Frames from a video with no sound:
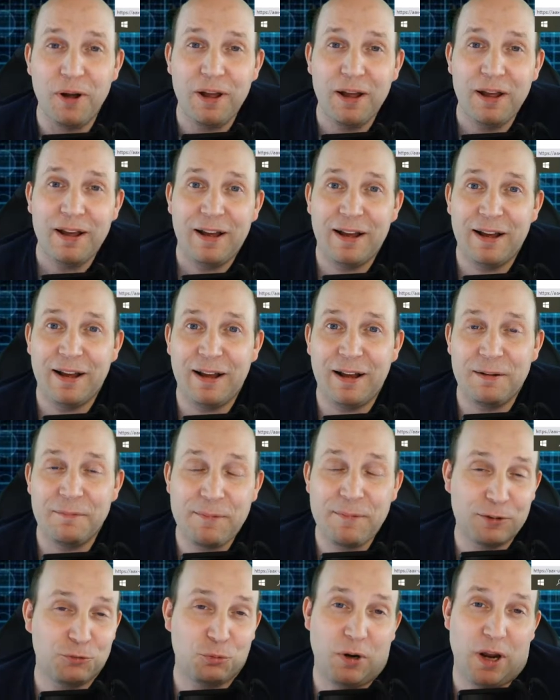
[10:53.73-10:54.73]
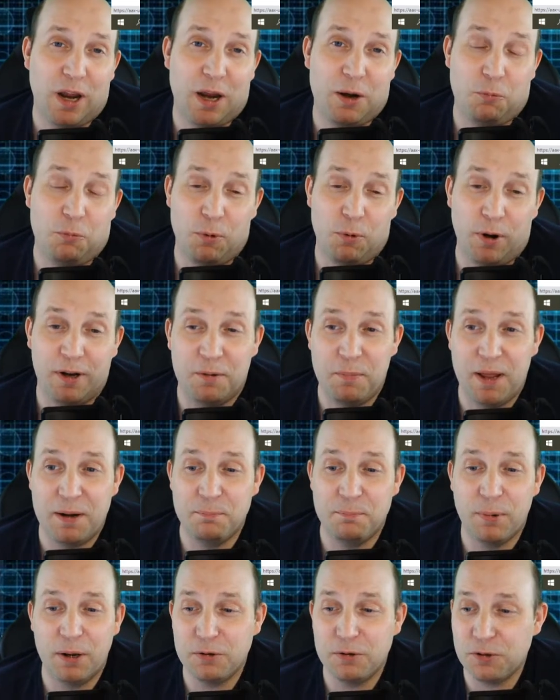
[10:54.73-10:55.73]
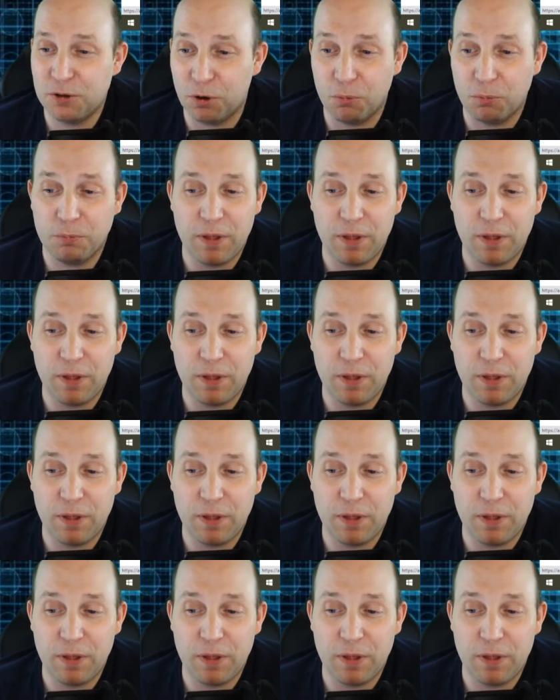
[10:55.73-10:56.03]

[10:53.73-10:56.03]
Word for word: um, that's what I recommend. But you know,